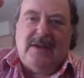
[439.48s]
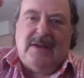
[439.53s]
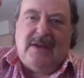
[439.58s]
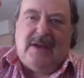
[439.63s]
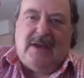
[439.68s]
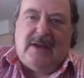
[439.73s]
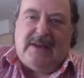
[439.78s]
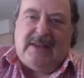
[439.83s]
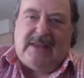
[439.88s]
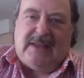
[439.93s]

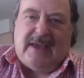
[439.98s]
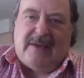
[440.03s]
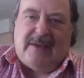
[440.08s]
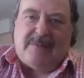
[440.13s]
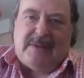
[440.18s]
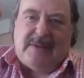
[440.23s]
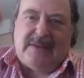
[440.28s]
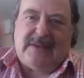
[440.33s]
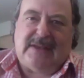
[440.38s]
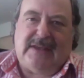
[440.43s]
And he gave
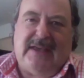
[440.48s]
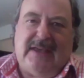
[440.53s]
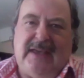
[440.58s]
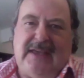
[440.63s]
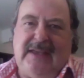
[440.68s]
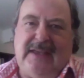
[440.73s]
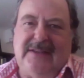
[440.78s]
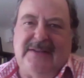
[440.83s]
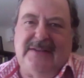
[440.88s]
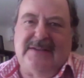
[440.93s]
me the
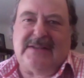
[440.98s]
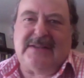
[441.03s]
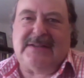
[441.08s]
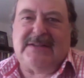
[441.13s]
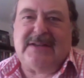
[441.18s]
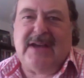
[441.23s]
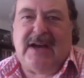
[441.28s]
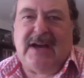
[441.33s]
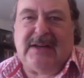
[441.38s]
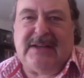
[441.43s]
key to the
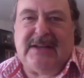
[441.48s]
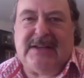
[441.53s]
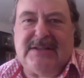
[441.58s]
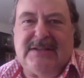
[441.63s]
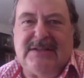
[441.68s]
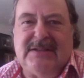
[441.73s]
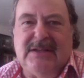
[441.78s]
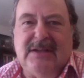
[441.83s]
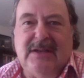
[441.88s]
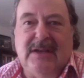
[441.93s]

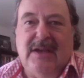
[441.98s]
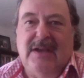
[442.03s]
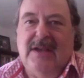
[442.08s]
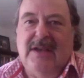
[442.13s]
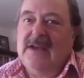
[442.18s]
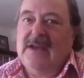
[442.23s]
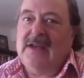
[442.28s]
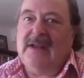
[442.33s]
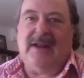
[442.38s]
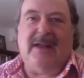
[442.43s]
TARDIS.
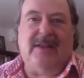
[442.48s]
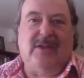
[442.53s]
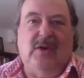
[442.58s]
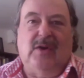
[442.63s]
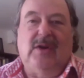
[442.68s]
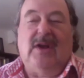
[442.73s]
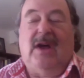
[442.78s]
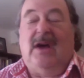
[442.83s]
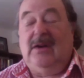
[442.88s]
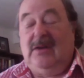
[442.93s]
And I
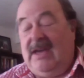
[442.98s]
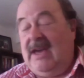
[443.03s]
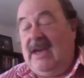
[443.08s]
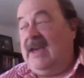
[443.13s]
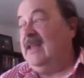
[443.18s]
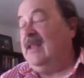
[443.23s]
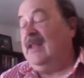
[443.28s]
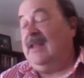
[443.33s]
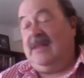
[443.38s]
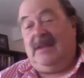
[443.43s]
thought,
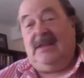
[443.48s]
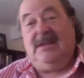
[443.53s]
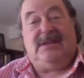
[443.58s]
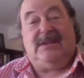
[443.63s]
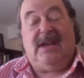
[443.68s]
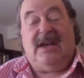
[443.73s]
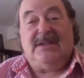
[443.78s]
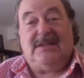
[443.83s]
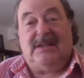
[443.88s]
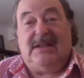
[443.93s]
okay, these
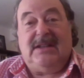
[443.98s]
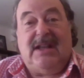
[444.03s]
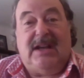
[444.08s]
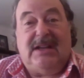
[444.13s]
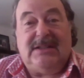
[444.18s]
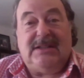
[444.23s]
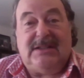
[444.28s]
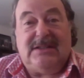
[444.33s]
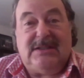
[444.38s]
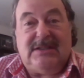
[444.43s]
guys are
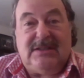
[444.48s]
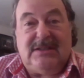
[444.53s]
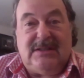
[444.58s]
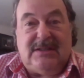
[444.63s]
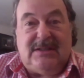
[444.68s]
nuts.